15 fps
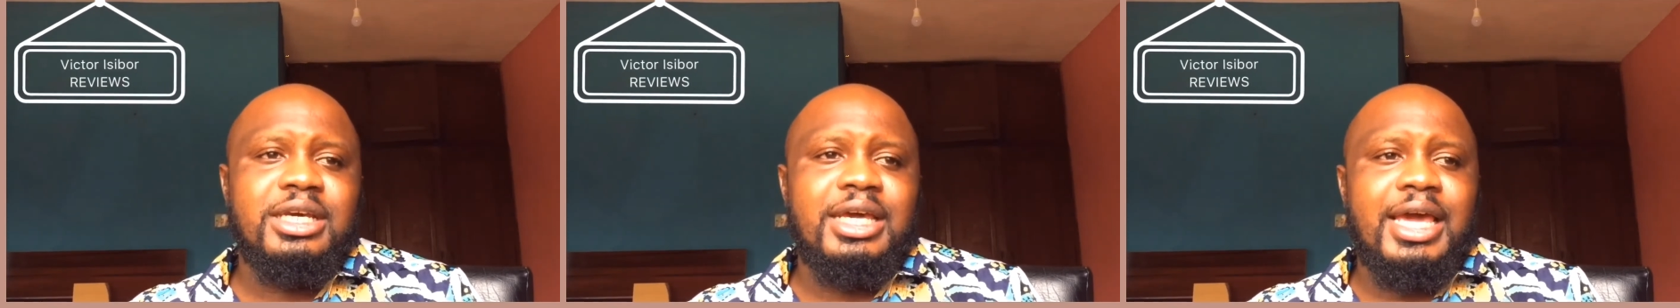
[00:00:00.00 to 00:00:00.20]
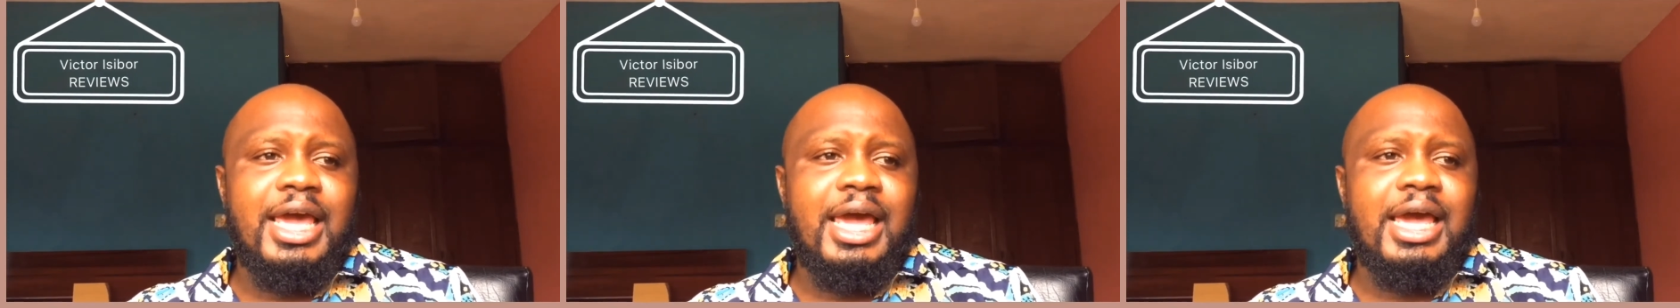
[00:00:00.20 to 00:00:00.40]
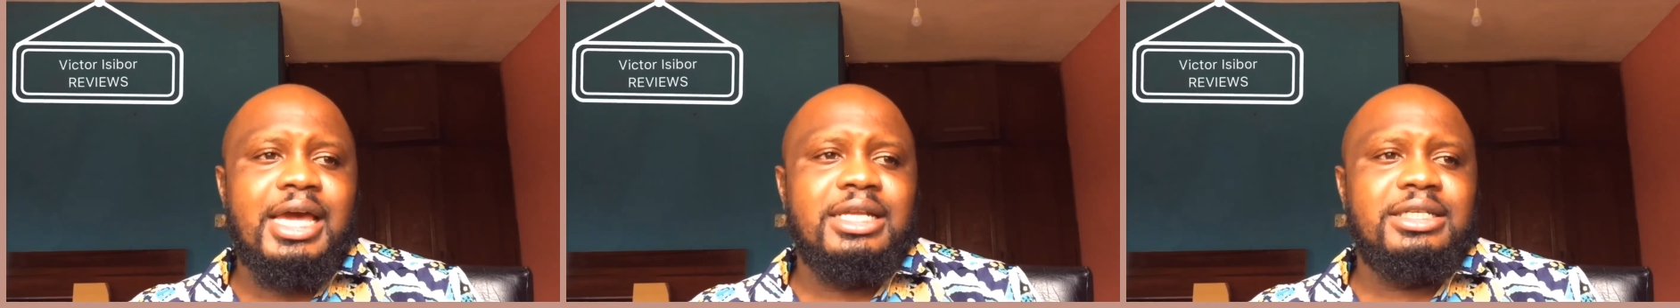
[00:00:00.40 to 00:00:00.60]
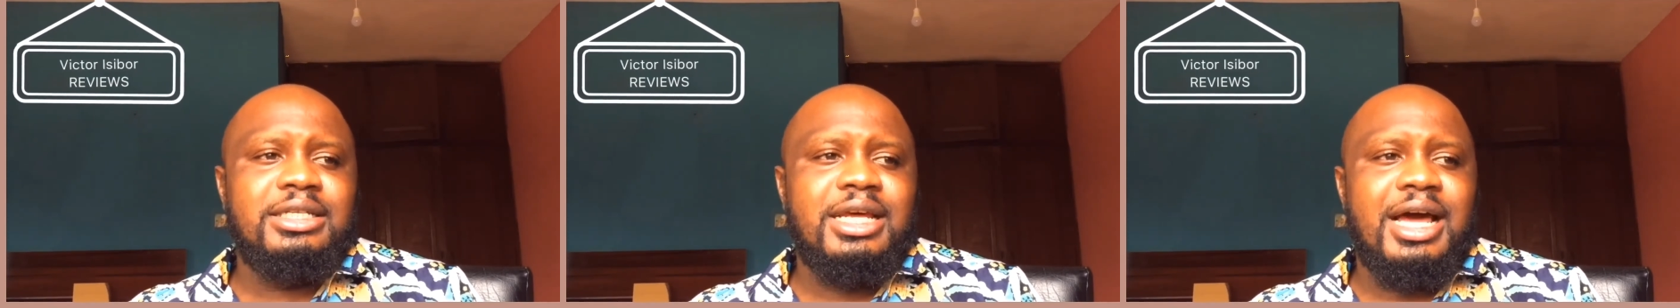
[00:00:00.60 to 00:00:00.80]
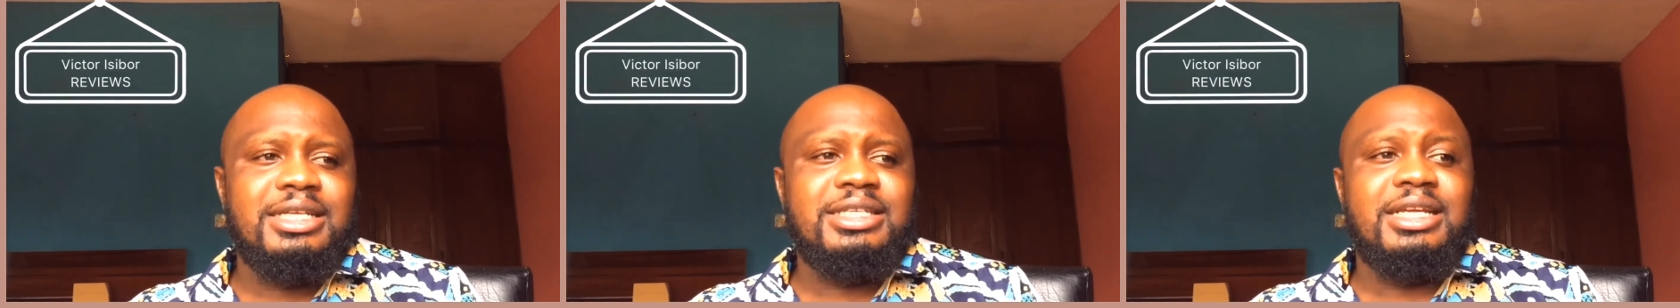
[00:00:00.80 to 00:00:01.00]
And
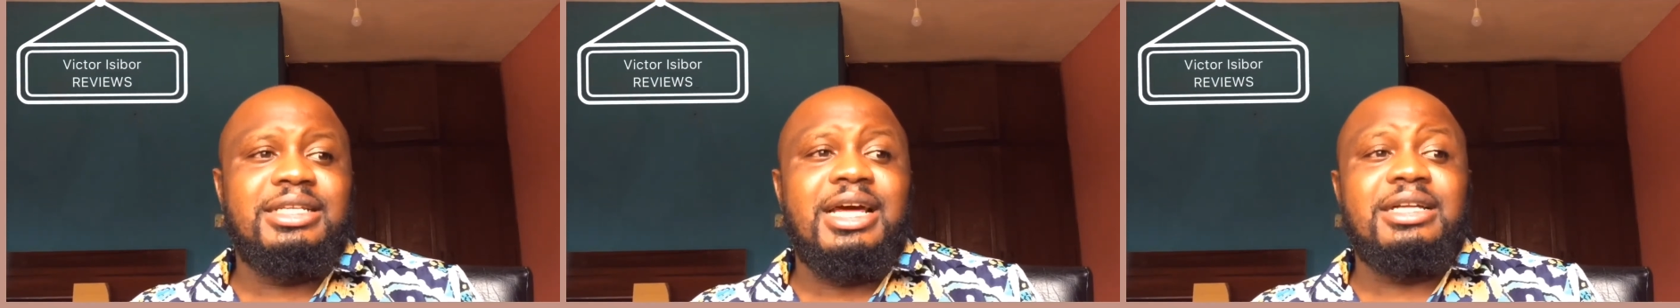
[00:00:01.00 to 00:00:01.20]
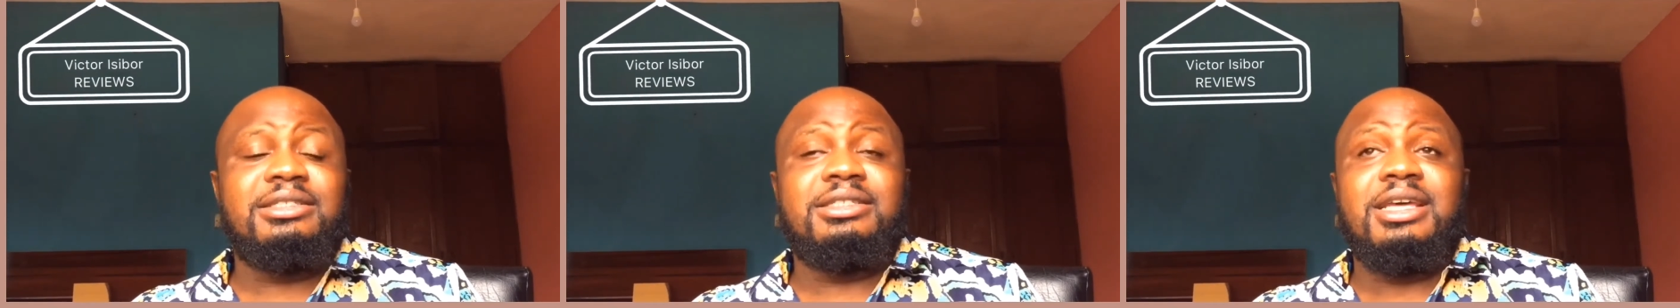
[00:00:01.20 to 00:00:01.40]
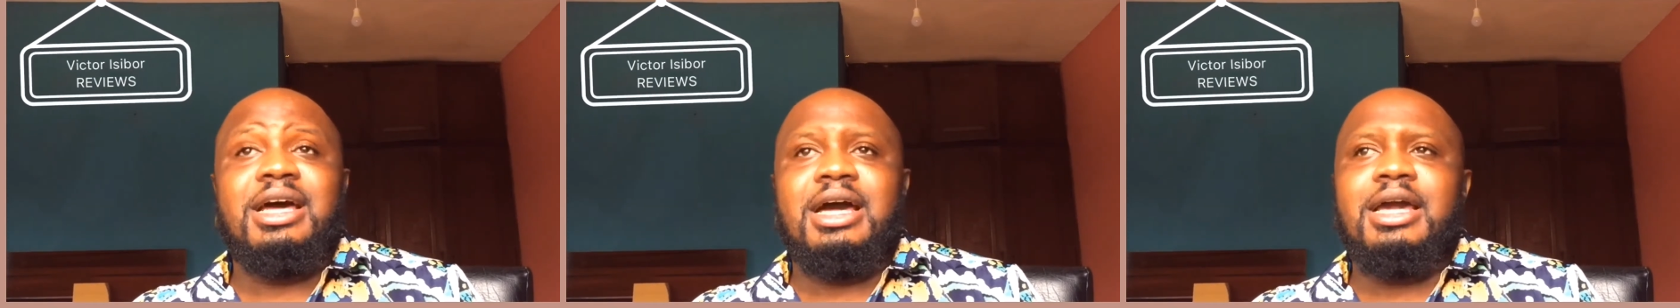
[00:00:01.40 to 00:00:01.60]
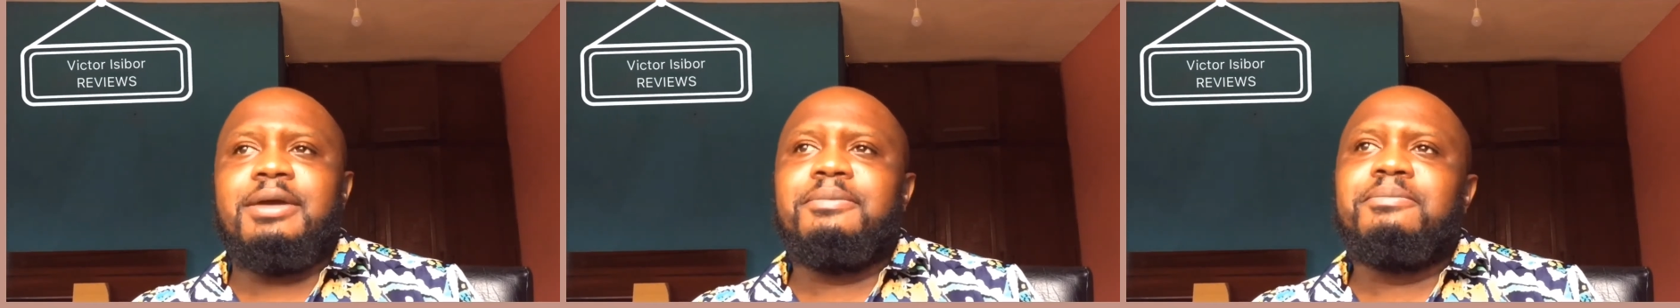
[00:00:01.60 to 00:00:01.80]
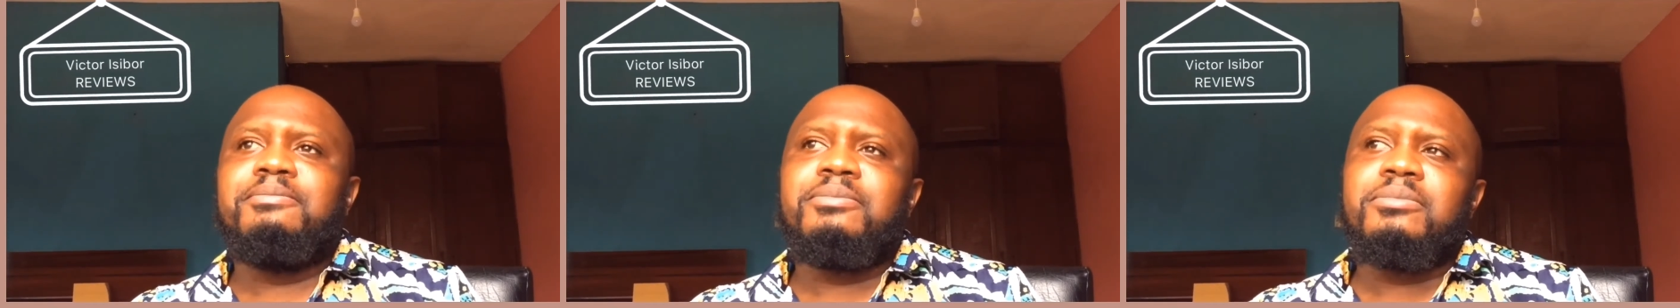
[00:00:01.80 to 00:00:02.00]
as at that
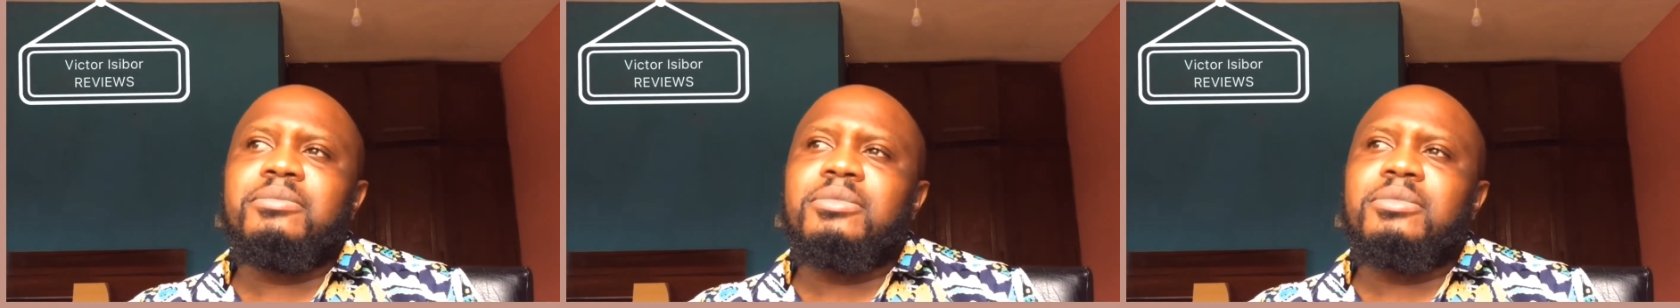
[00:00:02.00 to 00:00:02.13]
time,